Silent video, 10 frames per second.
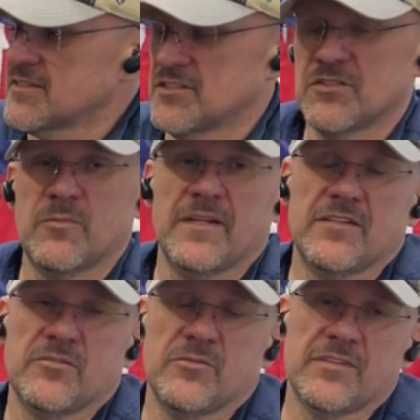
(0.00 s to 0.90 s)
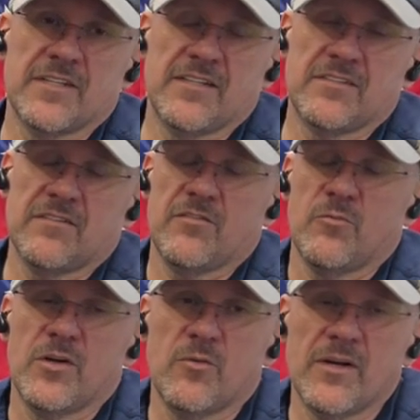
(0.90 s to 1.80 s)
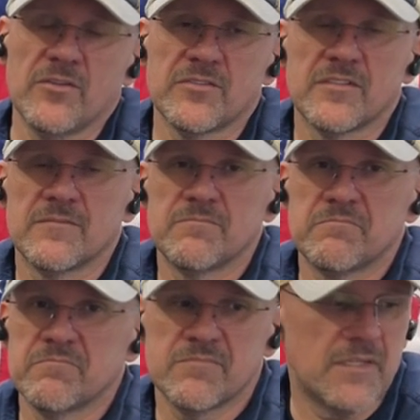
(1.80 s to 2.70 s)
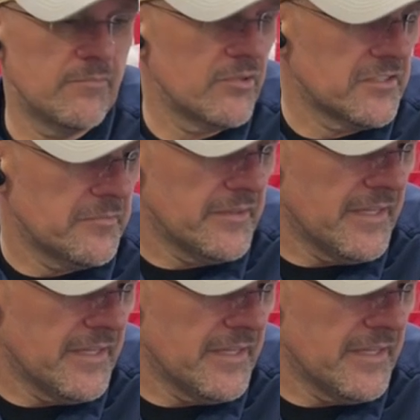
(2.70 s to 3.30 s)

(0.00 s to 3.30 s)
because I just went in through the sides of the wheel wells and plugged